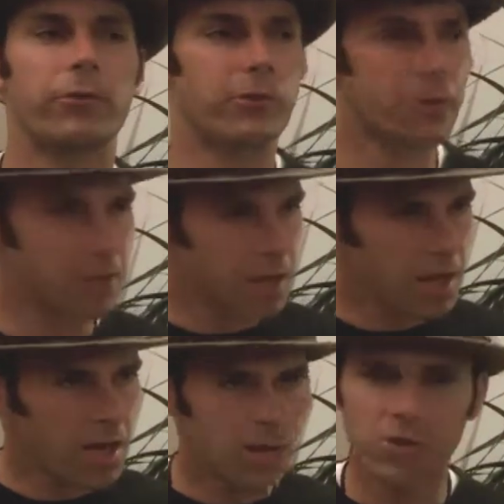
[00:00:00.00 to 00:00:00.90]

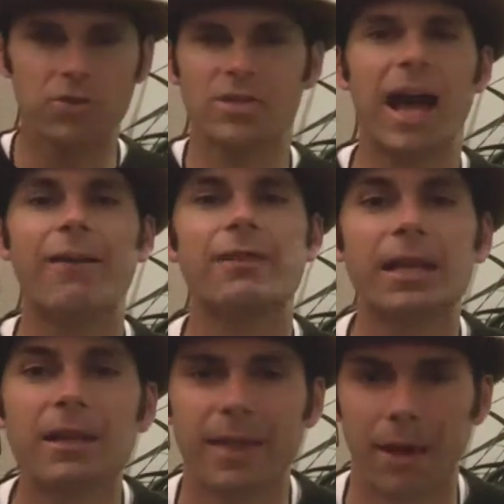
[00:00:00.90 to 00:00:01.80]
You're just diving
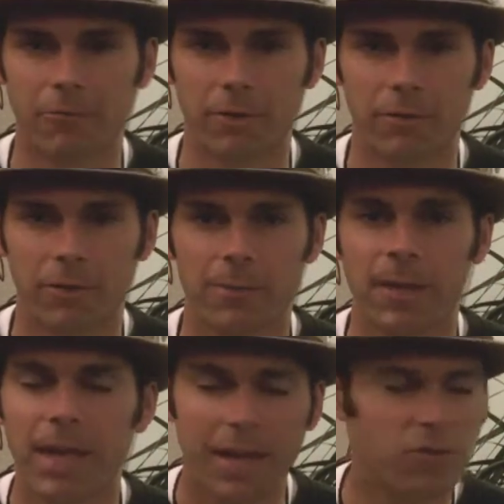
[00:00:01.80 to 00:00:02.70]
into that river
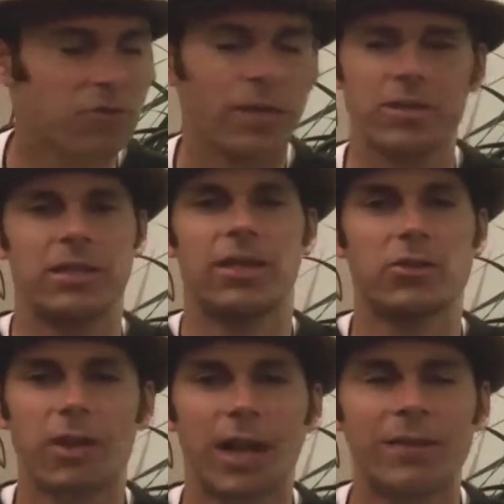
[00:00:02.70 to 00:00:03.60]
and trusting it. You're
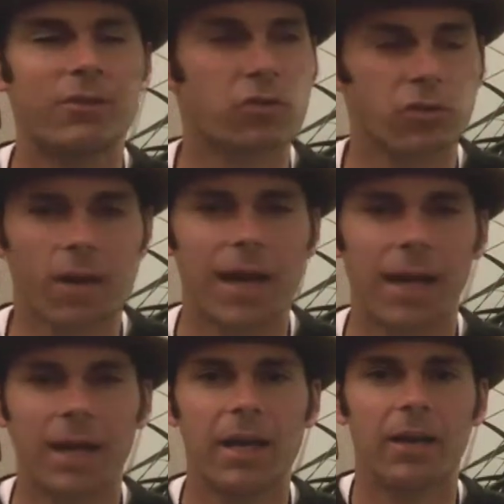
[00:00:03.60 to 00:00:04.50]
not even trying
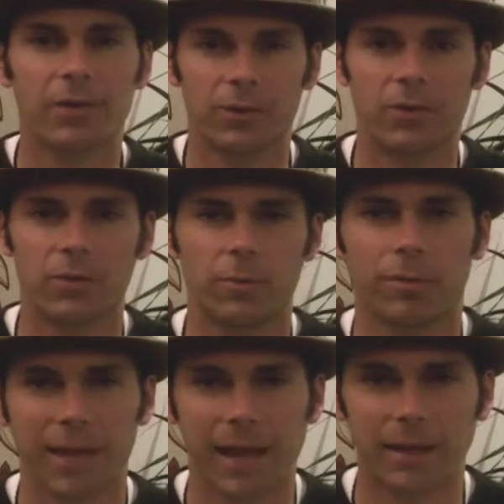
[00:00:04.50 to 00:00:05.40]
to
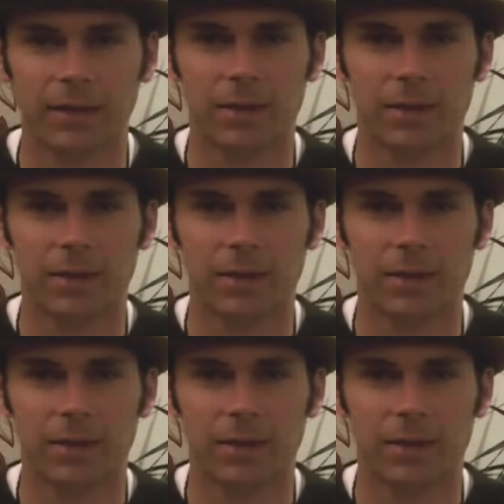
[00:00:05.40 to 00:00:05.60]
plan it.